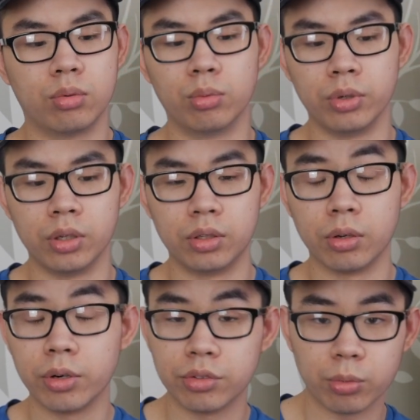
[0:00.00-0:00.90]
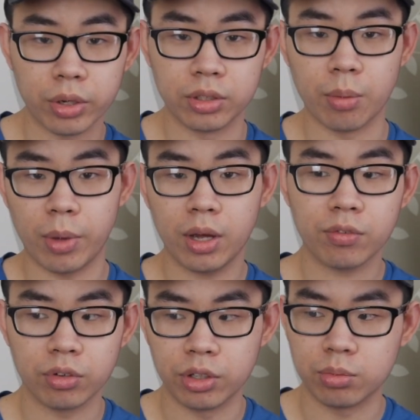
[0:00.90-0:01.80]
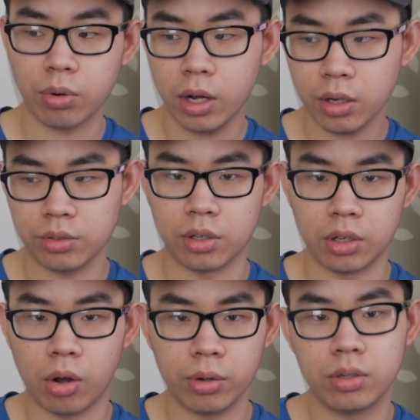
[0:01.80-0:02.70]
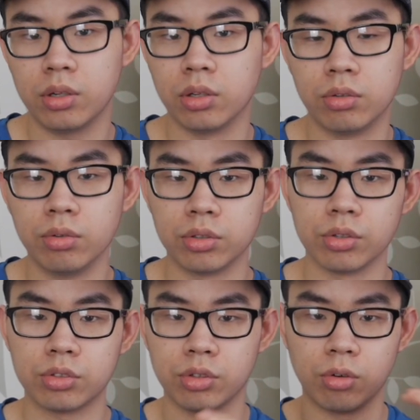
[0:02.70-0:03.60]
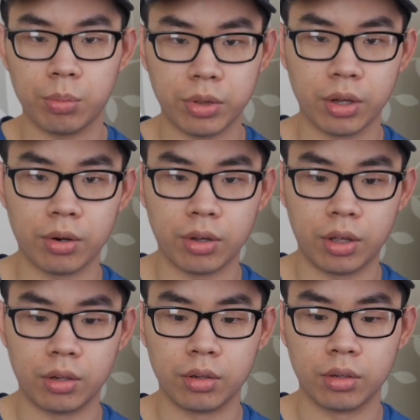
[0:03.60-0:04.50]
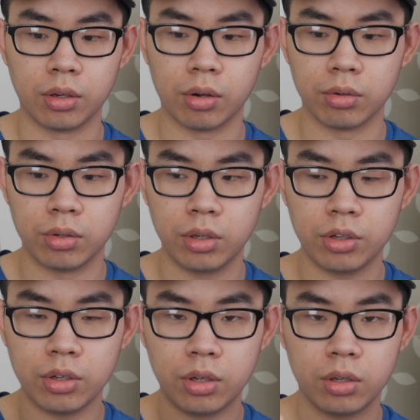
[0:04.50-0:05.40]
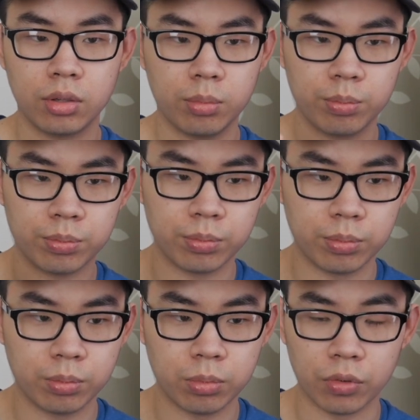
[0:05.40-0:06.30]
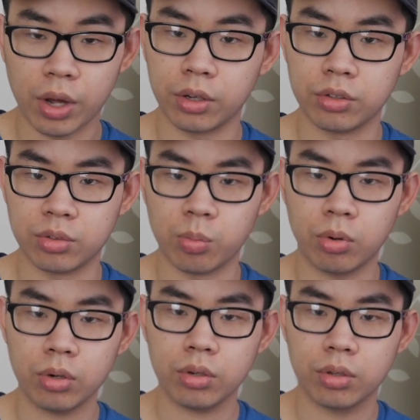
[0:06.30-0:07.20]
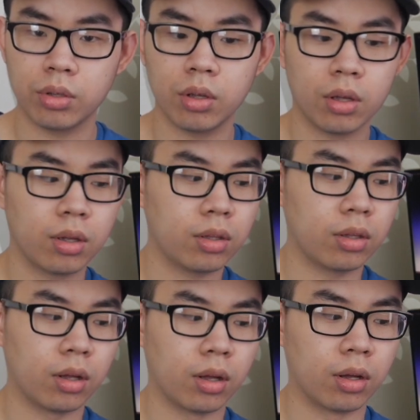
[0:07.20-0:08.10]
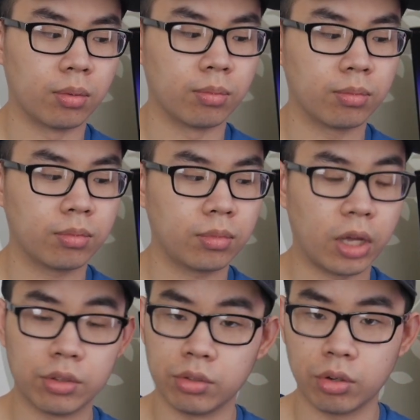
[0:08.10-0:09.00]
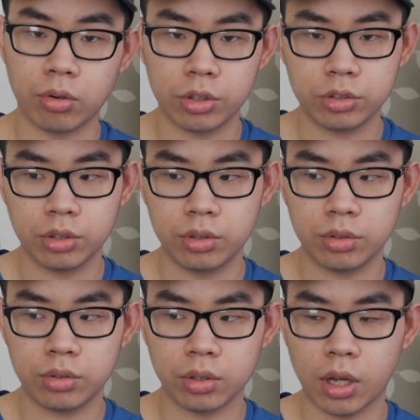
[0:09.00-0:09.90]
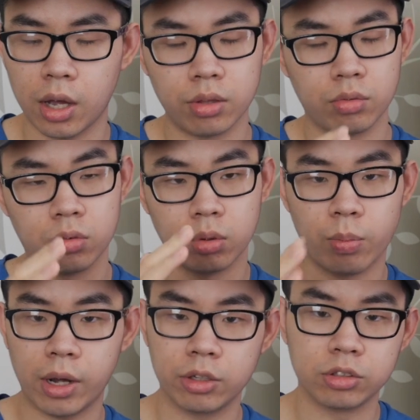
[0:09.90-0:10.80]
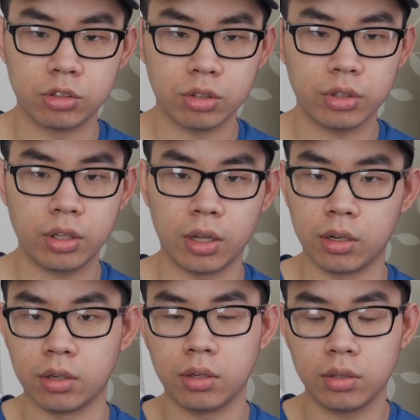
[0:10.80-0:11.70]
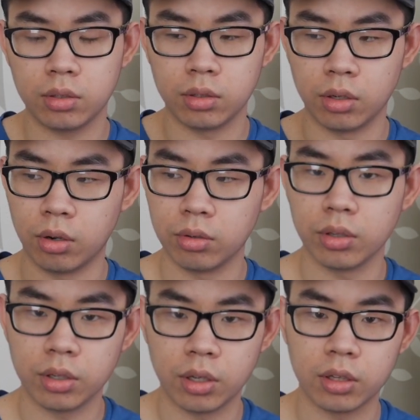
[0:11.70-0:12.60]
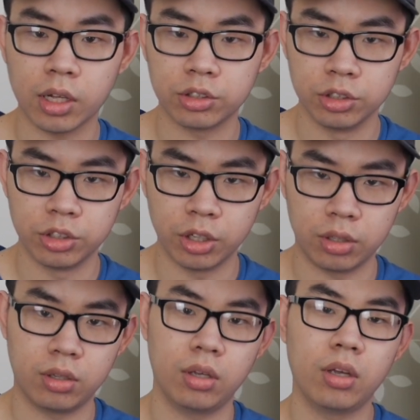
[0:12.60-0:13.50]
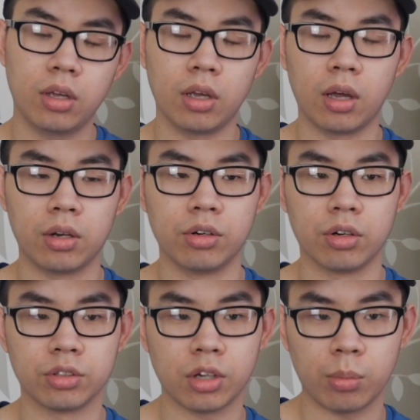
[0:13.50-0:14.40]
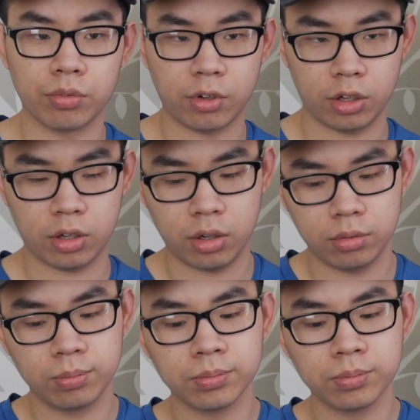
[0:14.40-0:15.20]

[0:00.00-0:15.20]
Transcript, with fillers: we there is already demand for these products, and all you need to do is just show up there and you know provide good support um, answer their questions, guide them through the buyer journey, and you know get that cha-ching in your Shopify account.